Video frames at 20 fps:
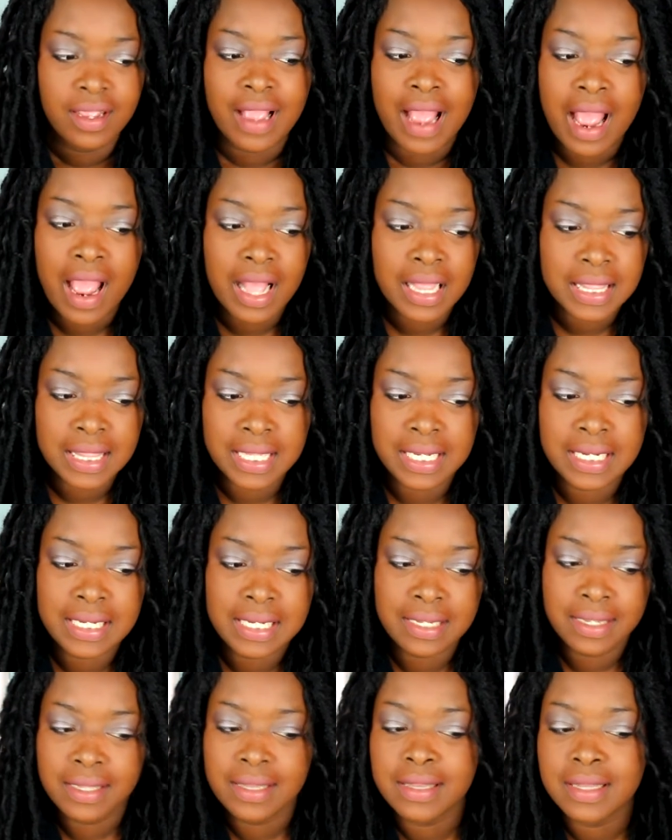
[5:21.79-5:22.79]
I think
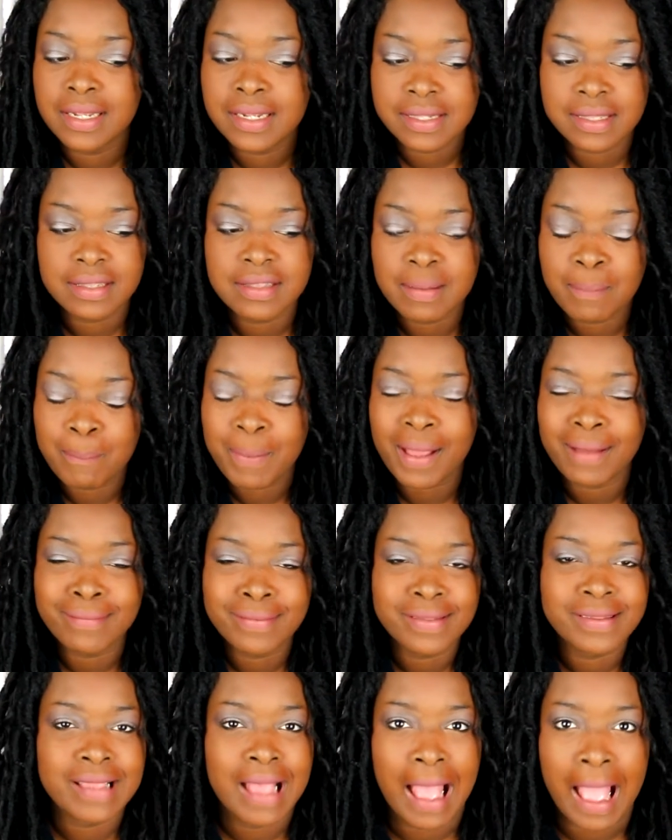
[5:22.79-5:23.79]
he thinks it's
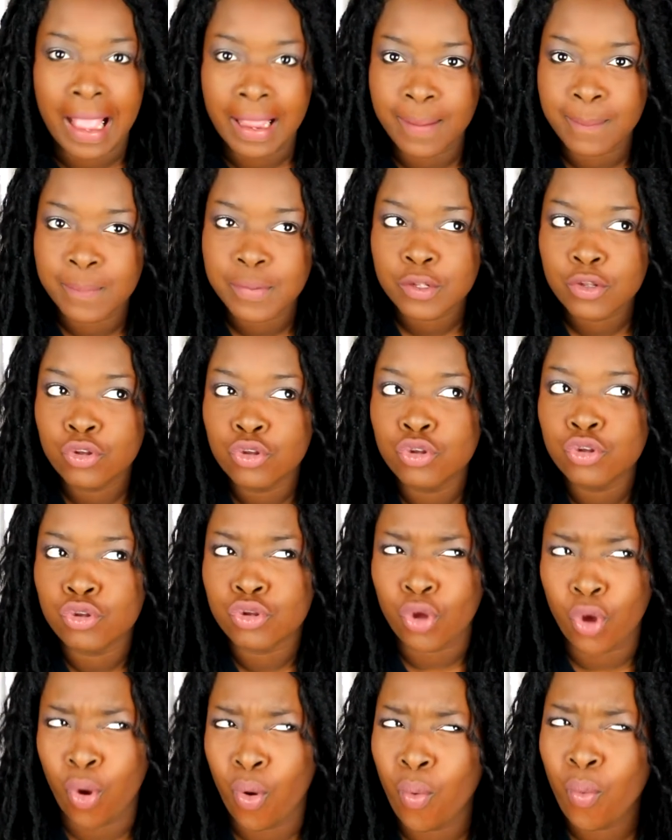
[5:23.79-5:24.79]
about time,
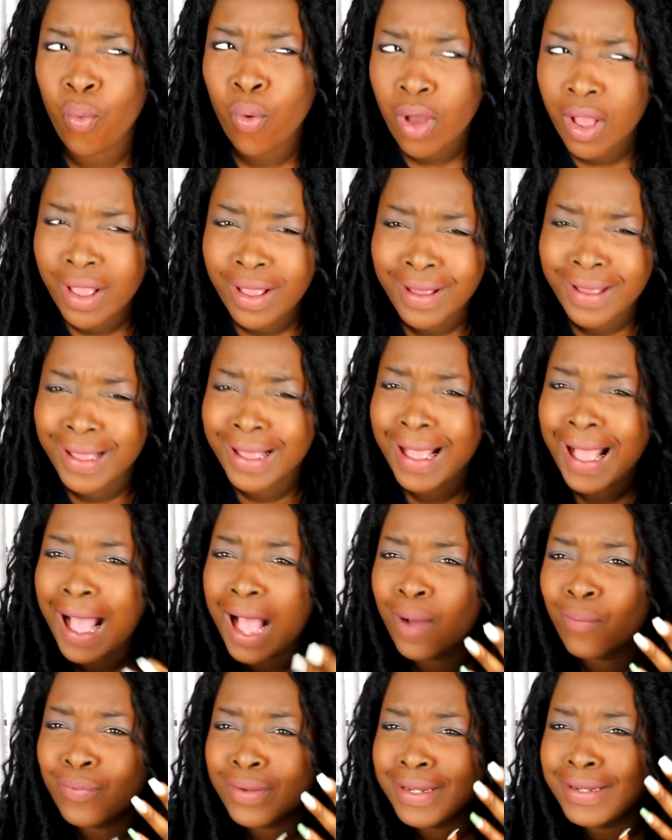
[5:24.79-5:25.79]
so
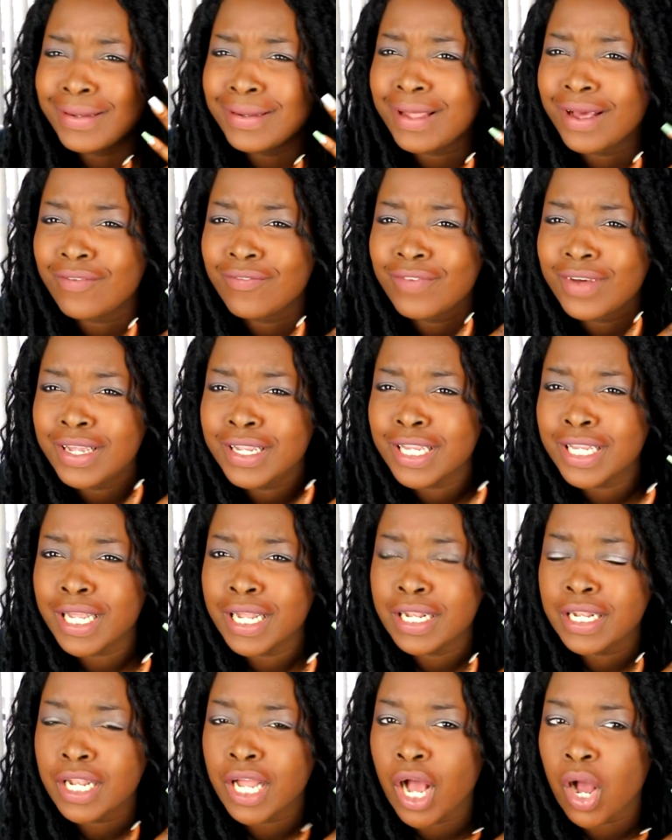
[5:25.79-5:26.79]
I would love a,
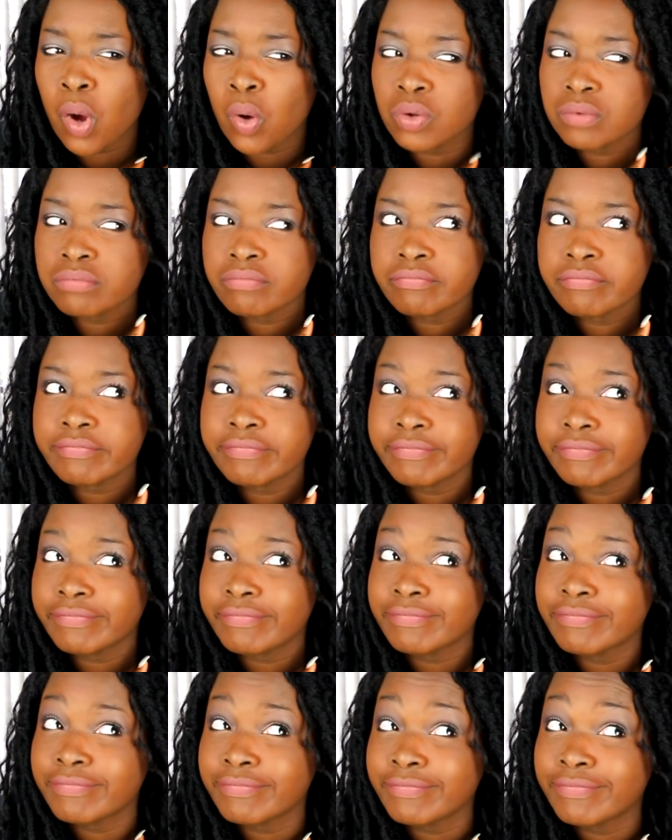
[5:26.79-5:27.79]
you know.
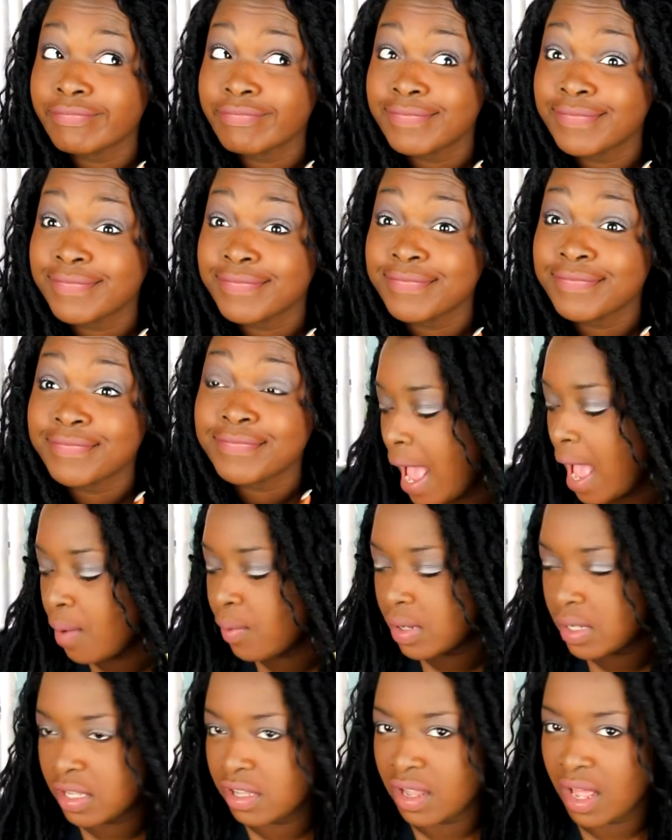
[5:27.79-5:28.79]
I
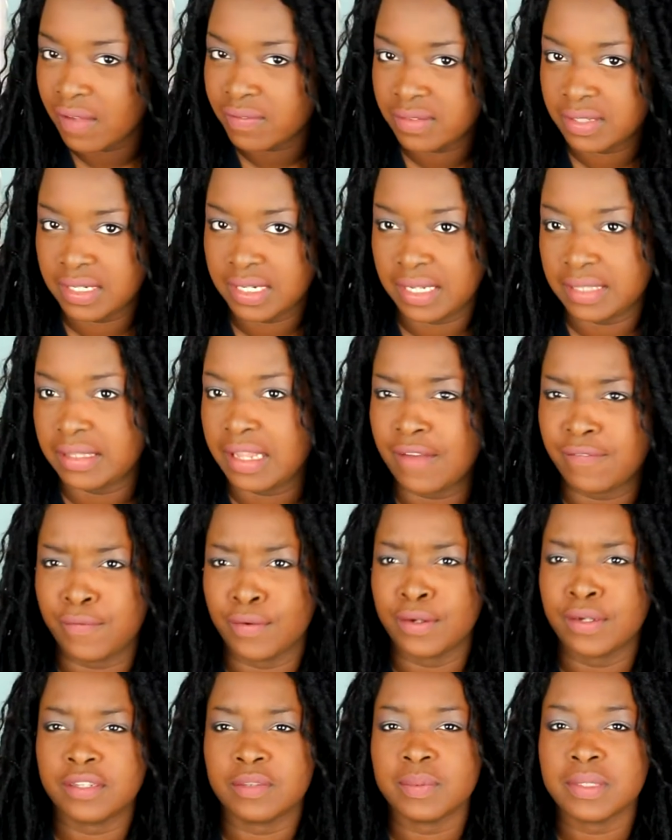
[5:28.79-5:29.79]
would love to get that
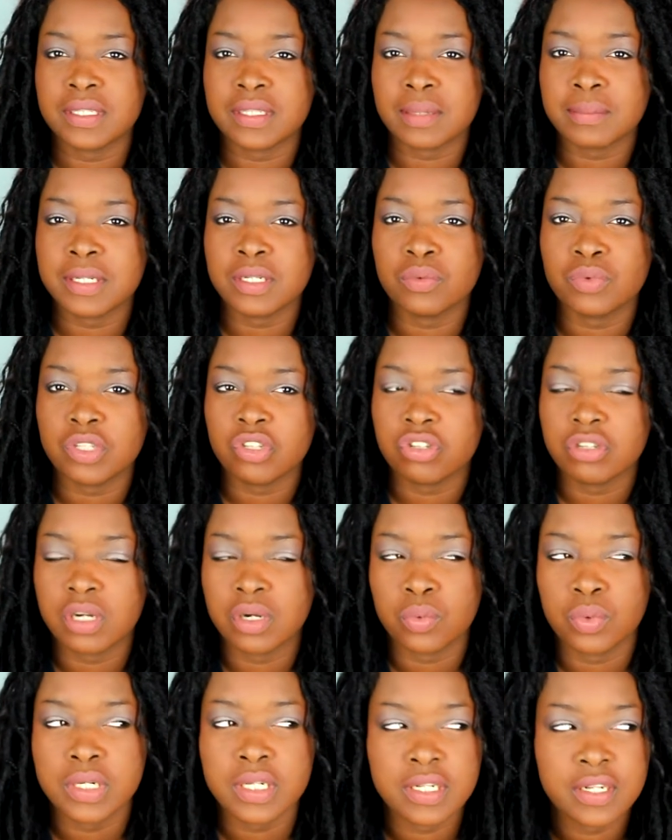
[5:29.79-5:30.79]
for Christmas. I mean, which
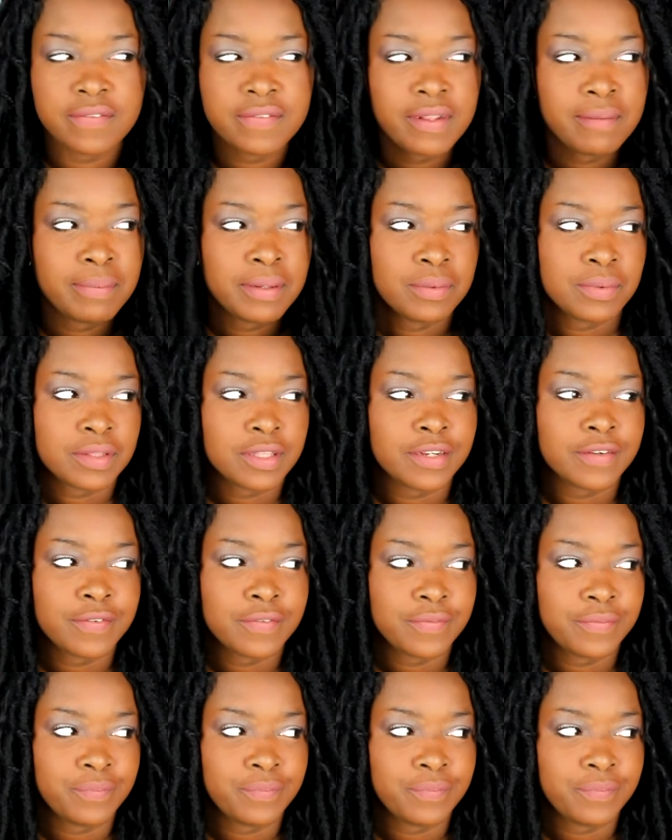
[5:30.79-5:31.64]
girl wouldn't if they've been with their